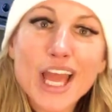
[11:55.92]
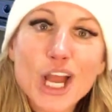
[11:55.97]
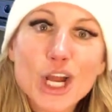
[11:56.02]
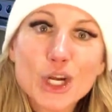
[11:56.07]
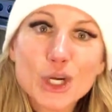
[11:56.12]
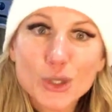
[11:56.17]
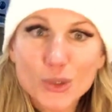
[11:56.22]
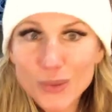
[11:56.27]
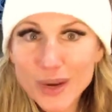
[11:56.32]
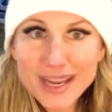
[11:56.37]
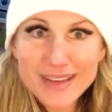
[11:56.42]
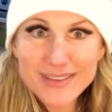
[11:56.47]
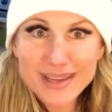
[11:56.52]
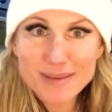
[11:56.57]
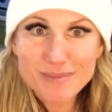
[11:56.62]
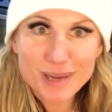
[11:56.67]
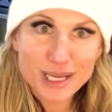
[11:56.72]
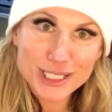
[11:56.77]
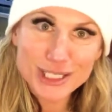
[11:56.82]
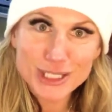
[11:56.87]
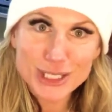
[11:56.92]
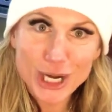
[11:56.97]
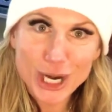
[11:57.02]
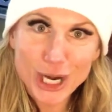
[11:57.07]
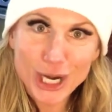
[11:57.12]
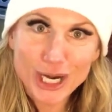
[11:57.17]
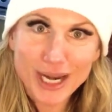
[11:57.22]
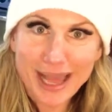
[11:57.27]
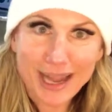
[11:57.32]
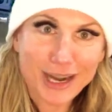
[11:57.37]
craving
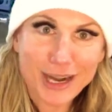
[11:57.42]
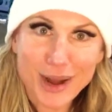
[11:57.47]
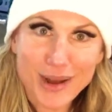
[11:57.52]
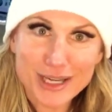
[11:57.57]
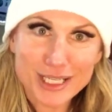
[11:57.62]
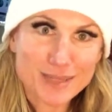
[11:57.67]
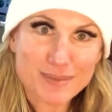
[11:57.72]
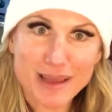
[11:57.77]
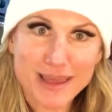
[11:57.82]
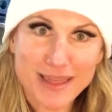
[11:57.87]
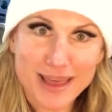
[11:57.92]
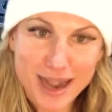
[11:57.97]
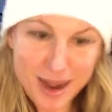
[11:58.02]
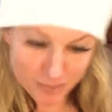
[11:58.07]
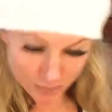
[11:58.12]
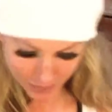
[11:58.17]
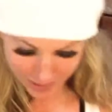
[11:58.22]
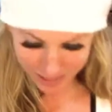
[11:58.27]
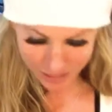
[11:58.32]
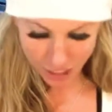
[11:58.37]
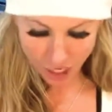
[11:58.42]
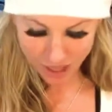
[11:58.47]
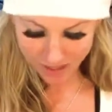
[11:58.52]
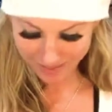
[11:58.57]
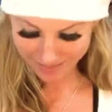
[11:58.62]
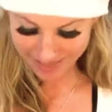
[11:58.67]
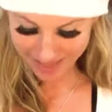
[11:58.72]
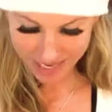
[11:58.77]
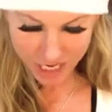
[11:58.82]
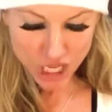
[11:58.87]
buster. I don't know, I just made that up. We can call
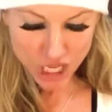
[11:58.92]
it that.